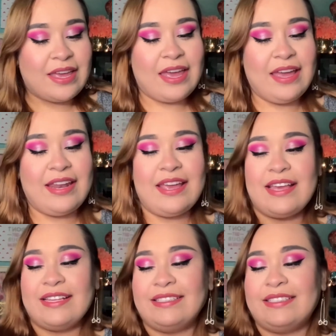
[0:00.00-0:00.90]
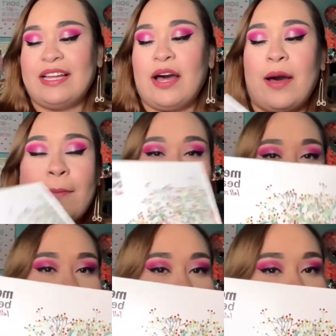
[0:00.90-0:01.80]
it is the
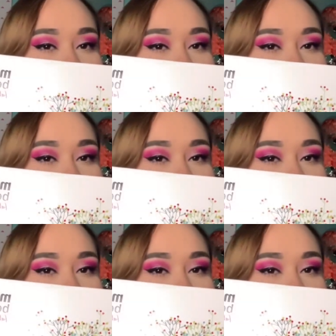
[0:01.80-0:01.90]
Meijer